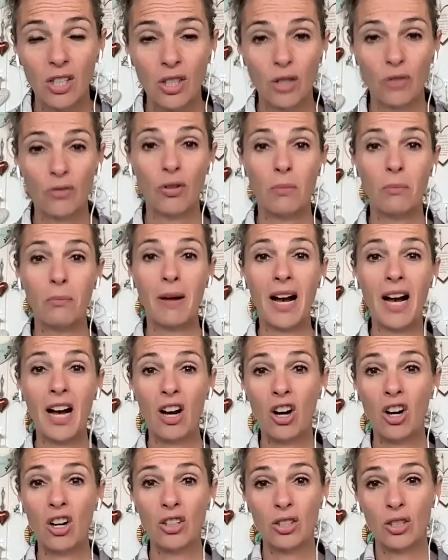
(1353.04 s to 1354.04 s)
So from my
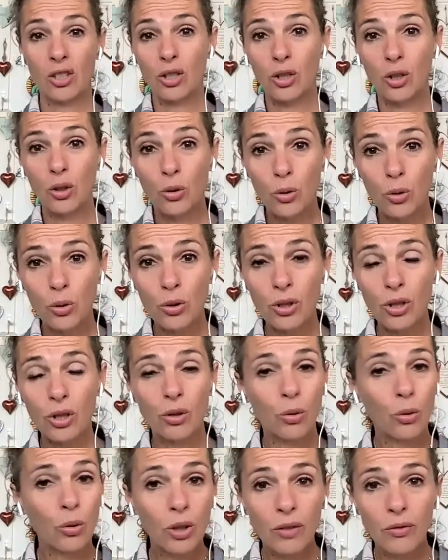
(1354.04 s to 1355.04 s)
heart to
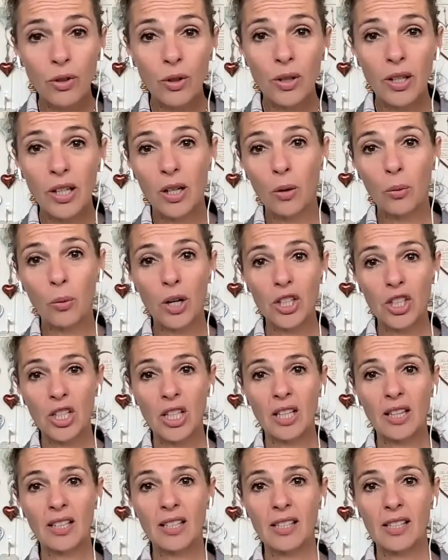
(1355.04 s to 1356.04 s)
yours, all of you that are
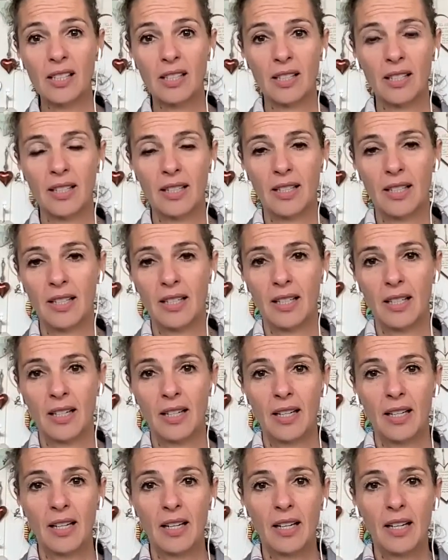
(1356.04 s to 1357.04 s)
watching this,
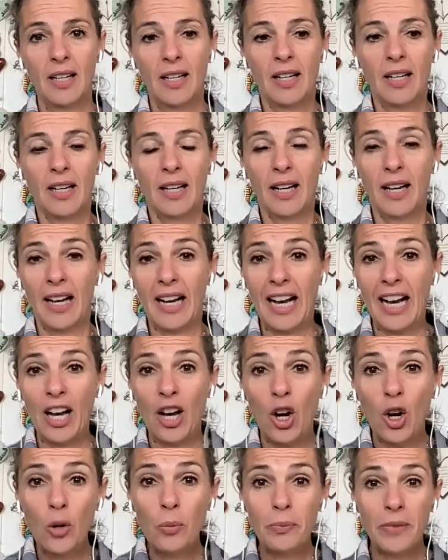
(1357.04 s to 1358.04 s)
I
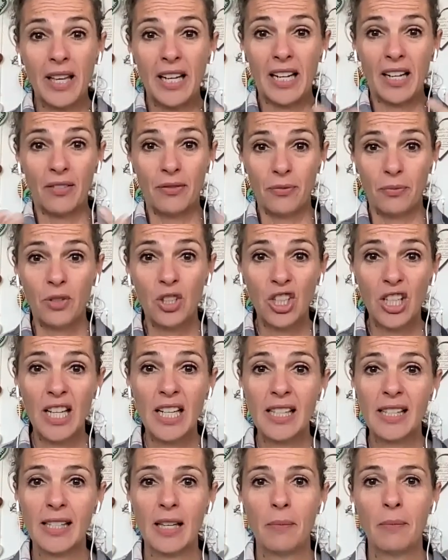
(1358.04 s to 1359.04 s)
hope that I've
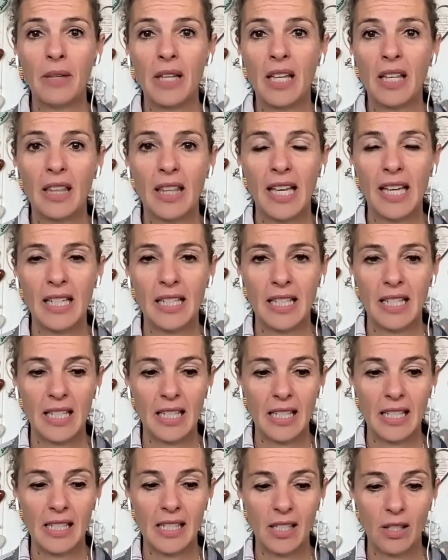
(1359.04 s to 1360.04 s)
shared something that
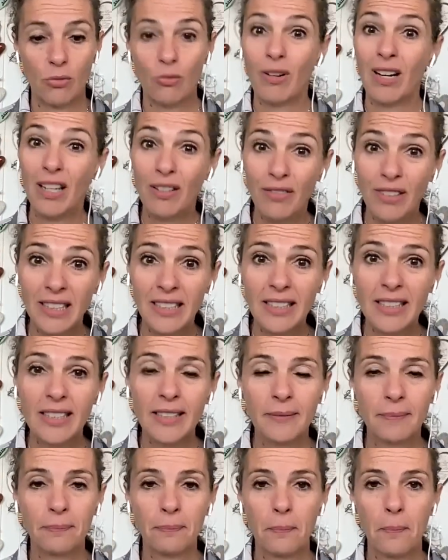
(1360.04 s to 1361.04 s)
is
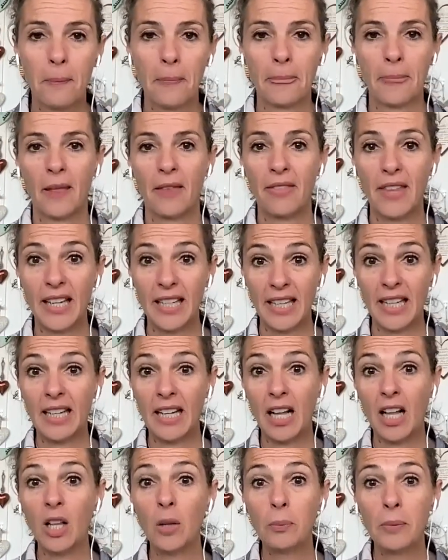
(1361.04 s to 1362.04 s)
relevant, that
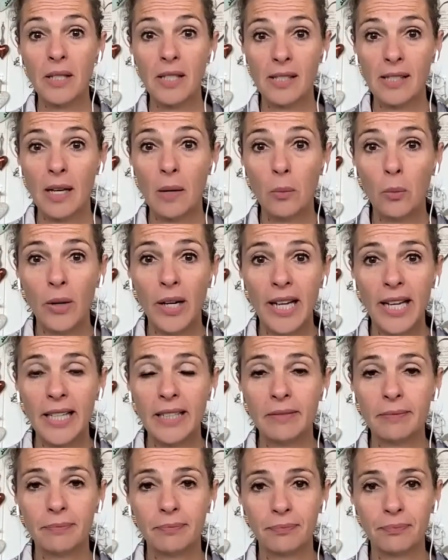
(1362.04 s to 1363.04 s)
can help in some
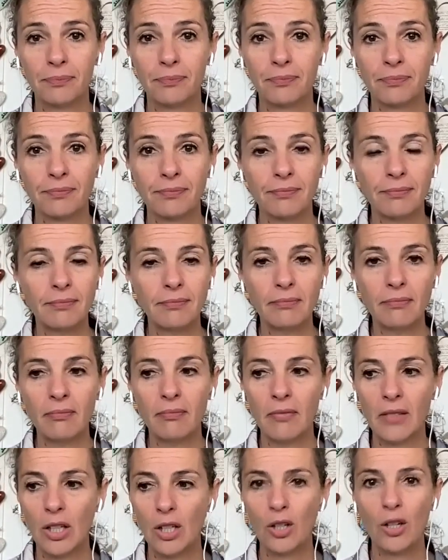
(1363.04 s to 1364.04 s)
way.
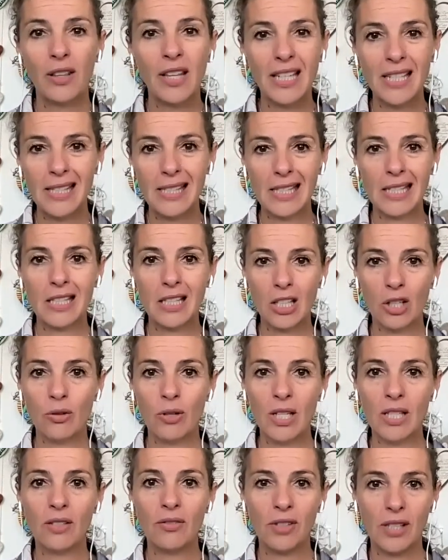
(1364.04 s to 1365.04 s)
You know, that 6
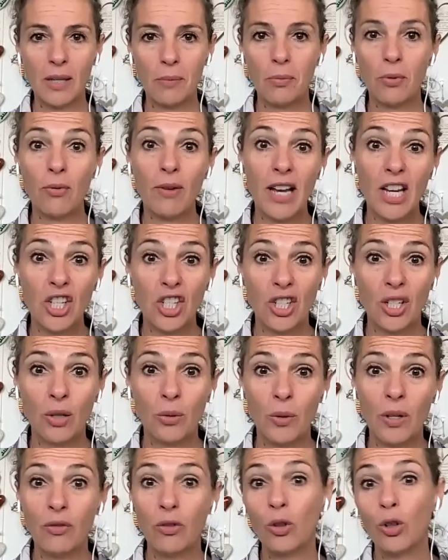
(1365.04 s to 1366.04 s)
degrees of
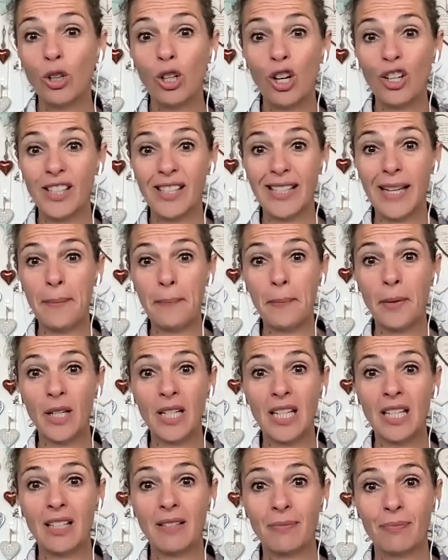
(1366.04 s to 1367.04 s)
separation, we've all lost
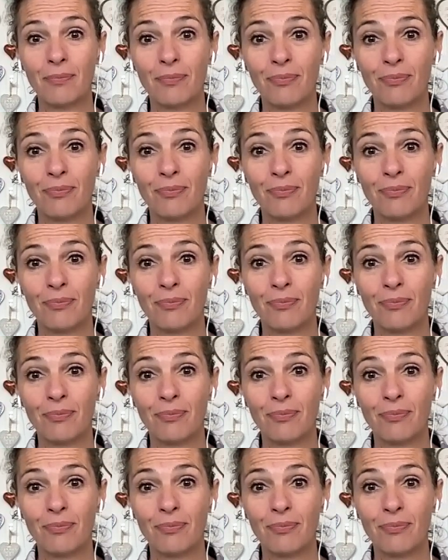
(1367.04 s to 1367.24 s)
somebody.